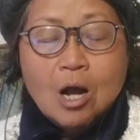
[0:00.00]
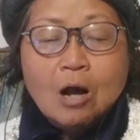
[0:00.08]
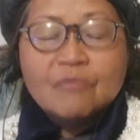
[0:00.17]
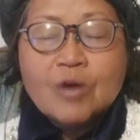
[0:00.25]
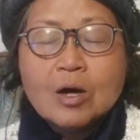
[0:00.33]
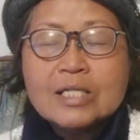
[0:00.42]

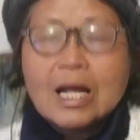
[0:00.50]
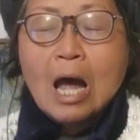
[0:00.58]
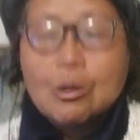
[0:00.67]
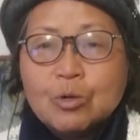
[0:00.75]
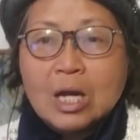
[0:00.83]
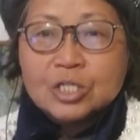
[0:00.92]
Of course,
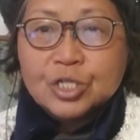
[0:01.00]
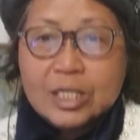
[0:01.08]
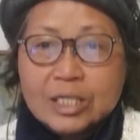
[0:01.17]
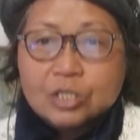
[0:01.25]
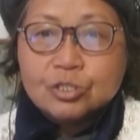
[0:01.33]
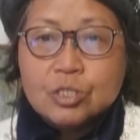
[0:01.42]
I will
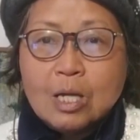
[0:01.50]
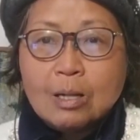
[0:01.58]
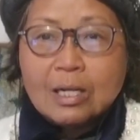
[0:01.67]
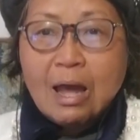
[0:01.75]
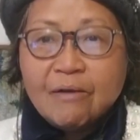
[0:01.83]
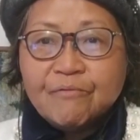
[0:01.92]
adjust to
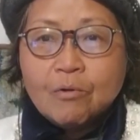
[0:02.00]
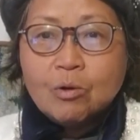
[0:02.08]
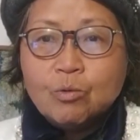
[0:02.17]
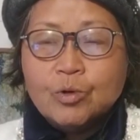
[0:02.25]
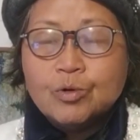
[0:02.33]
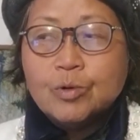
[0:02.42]
your
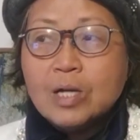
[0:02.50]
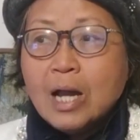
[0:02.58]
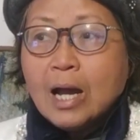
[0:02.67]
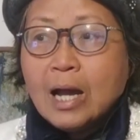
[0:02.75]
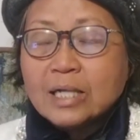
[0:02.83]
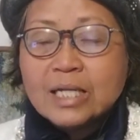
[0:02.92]
level, will
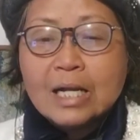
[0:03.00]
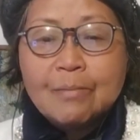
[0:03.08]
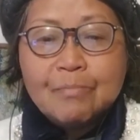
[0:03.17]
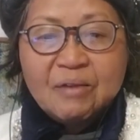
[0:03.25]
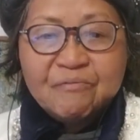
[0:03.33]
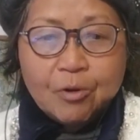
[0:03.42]

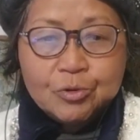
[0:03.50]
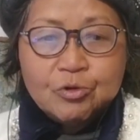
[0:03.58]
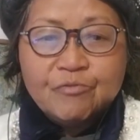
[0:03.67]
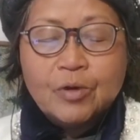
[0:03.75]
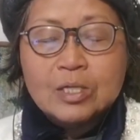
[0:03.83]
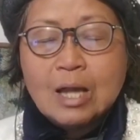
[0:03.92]
tailor-make for
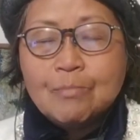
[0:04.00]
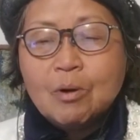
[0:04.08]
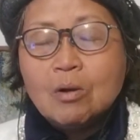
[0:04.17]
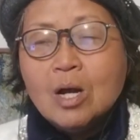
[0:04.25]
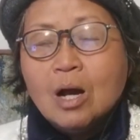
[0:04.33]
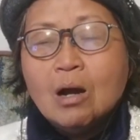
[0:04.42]
you. For
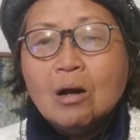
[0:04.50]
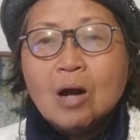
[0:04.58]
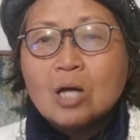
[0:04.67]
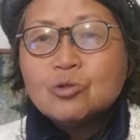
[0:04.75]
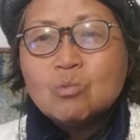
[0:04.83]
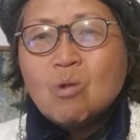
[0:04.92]
example,
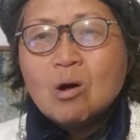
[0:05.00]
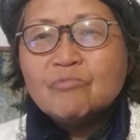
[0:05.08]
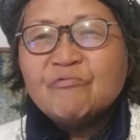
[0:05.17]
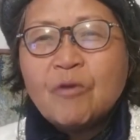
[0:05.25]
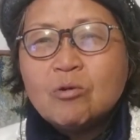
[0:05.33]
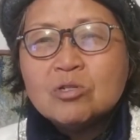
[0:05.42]
I don't
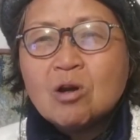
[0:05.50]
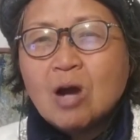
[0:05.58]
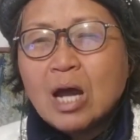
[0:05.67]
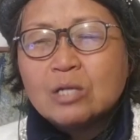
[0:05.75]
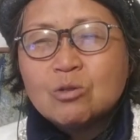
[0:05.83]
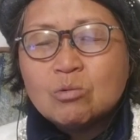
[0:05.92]
want photo,
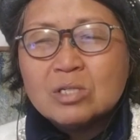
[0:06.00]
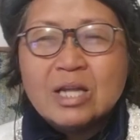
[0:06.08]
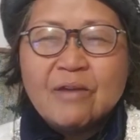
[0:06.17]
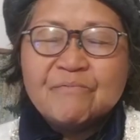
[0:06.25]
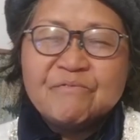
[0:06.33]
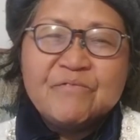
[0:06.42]
I don't
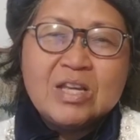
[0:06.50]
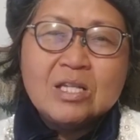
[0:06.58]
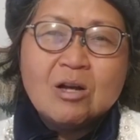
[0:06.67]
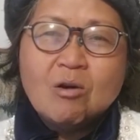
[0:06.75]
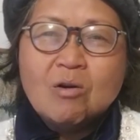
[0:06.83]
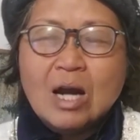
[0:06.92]
need
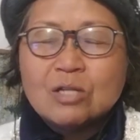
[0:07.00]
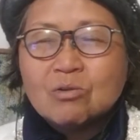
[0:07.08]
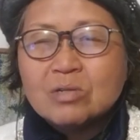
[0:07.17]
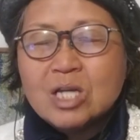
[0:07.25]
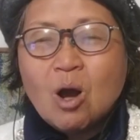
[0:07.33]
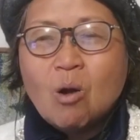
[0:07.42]
video, I
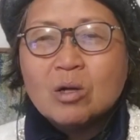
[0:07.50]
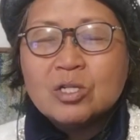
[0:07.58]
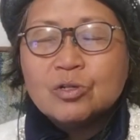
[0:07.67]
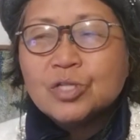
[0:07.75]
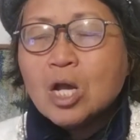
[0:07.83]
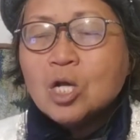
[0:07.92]
don't need
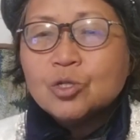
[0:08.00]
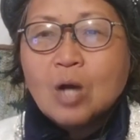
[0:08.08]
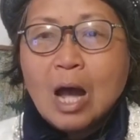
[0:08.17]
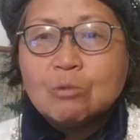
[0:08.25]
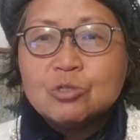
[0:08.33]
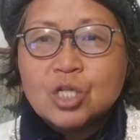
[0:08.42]
audios, so
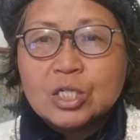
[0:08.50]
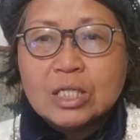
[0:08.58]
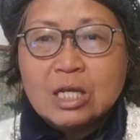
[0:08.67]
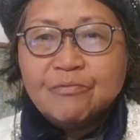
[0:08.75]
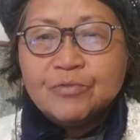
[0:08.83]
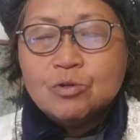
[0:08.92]
I will just
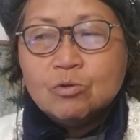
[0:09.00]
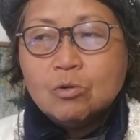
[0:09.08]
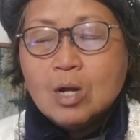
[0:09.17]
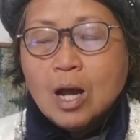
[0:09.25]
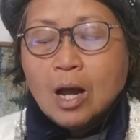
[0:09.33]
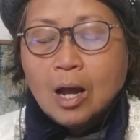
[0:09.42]
give
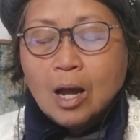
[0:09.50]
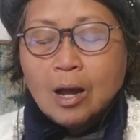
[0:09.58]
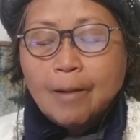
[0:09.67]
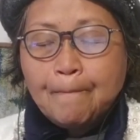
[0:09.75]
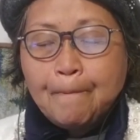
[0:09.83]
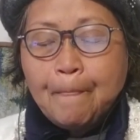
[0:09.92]
you
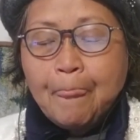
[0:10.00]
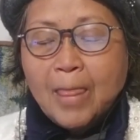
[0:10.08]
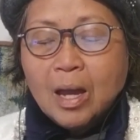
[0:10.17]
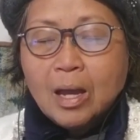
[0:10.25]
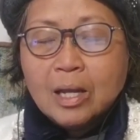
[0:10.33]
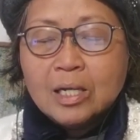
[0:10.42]
a
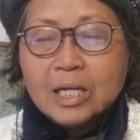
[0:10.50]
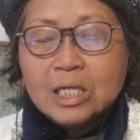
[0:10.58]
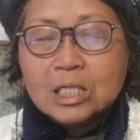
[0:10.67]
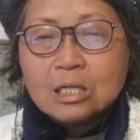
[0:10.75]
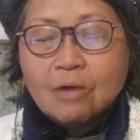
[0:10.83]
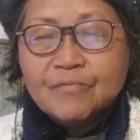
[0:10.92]

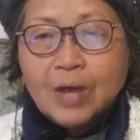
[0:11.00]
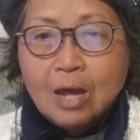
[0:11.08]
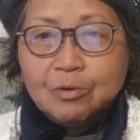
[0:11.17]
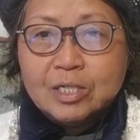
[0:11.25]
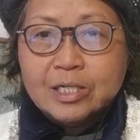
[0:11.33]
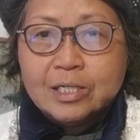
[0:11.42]
list of
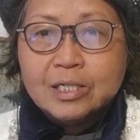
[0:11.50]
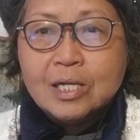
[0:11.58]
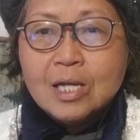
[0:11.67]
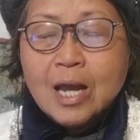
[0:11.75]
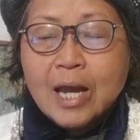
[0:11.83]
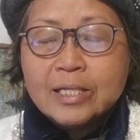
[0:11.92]
characters
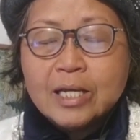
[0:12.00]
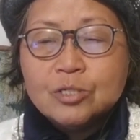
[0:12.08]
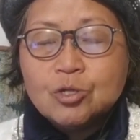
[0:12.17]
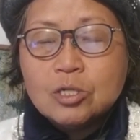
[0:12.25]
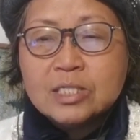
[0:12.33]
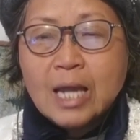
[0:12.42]
and
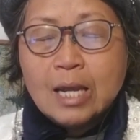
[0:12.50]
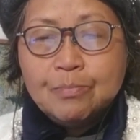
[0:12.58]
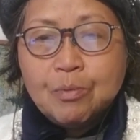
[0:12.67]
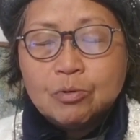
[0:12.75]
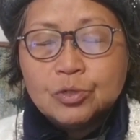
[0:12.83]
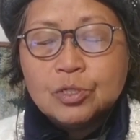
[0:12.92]
then the
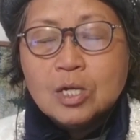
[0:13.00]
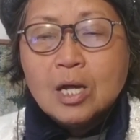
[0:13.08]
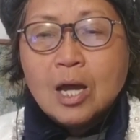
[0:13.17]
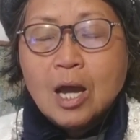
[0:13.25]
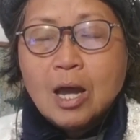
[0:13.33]
tables.